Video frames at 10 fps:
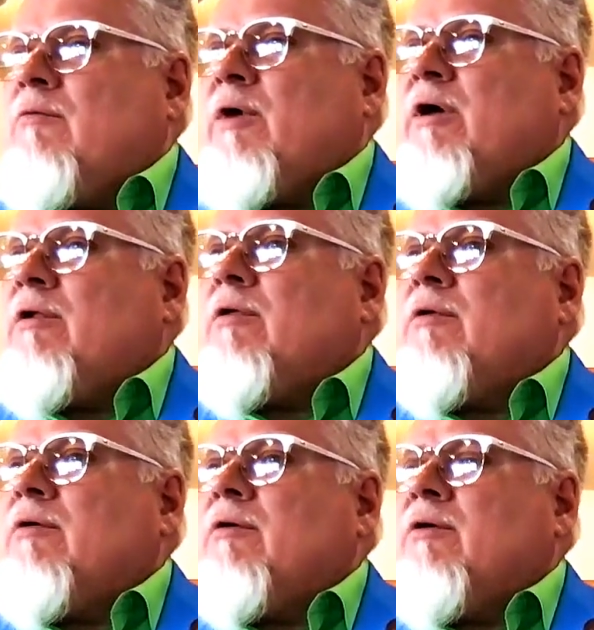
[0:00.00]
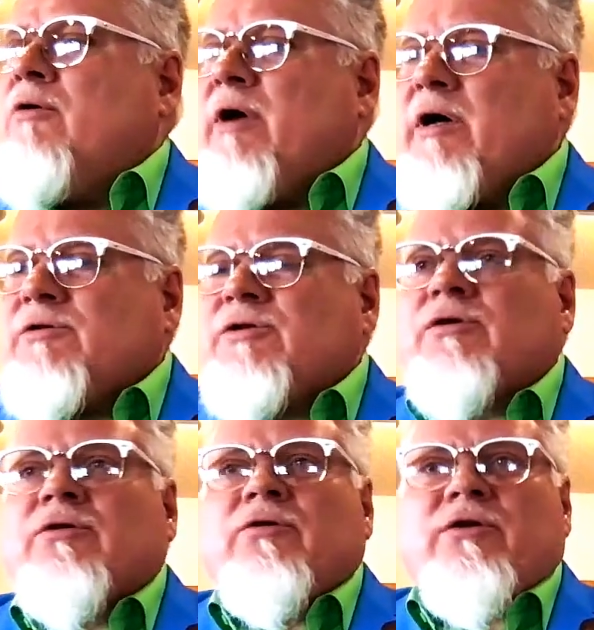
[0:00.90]
Well, who else
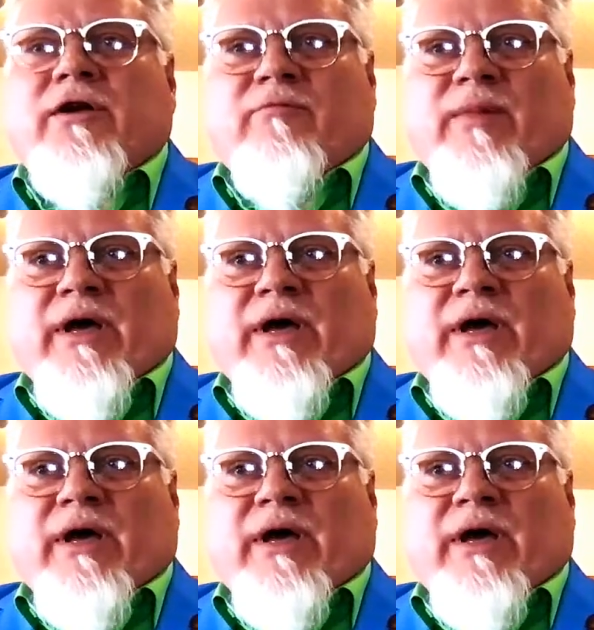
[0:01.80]
could it have